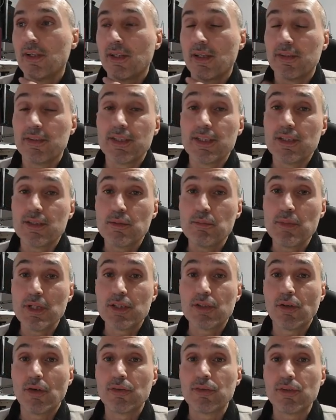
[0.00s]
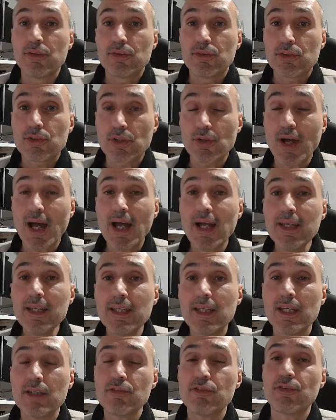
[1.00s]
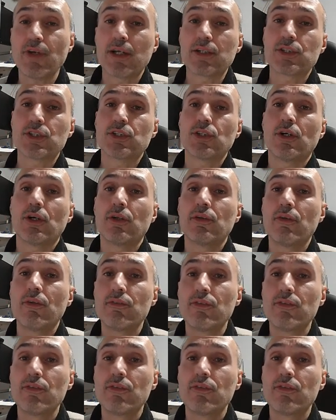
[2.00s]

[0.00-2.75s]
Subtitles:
the method try get function